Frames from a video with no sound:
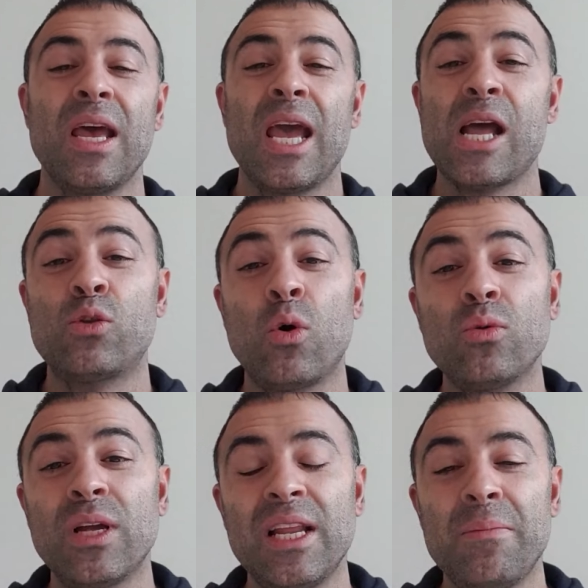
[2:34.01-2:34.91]
And
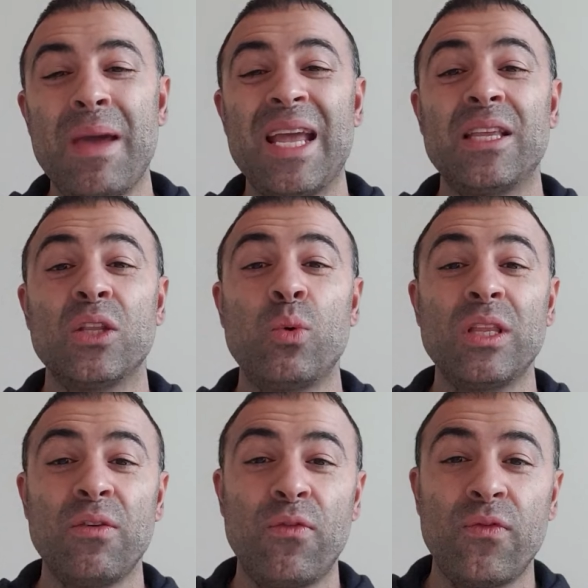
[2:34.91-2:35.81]
totally made
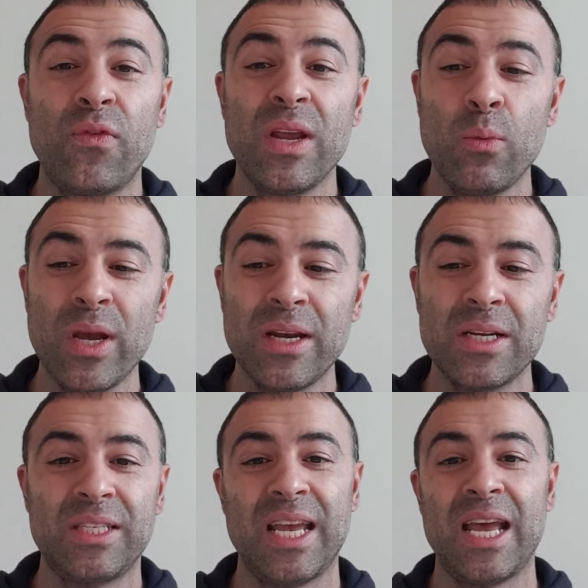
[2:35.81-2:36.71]
23
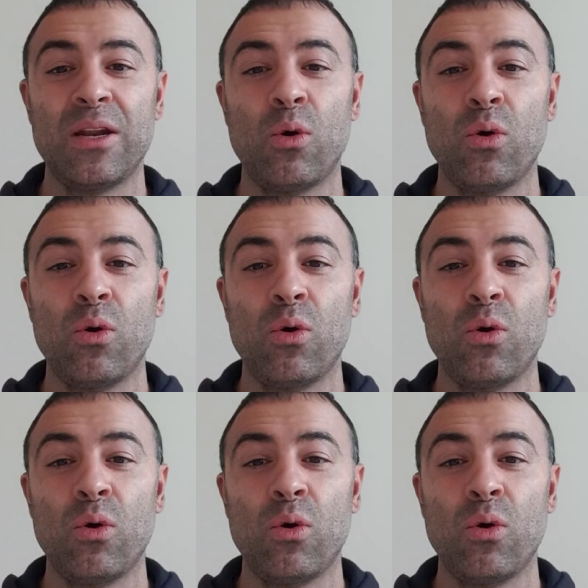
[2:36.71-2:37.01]
winners and